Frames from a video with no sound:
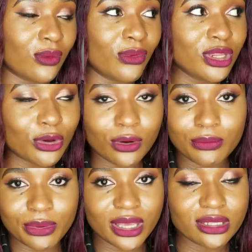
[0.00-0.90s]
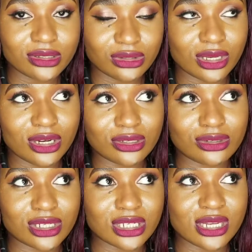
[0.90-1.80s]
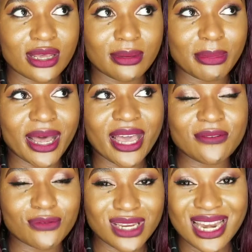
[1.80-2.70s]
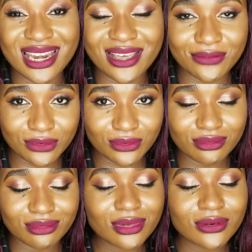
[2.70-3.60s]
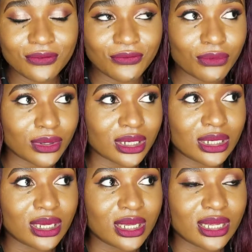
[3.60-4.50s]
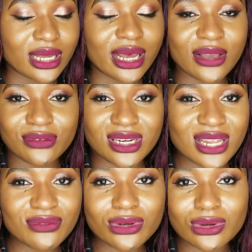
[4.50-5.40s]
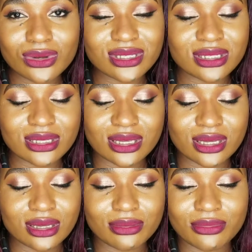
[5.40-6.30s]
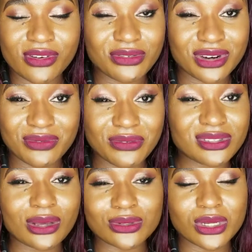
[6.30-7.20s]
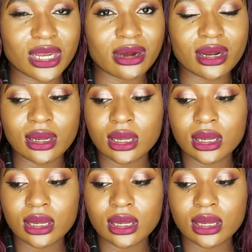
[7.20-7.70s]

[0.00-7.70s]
When you compare it to the iPhone 11 phone, iPhone 11 cost 550,000 naira,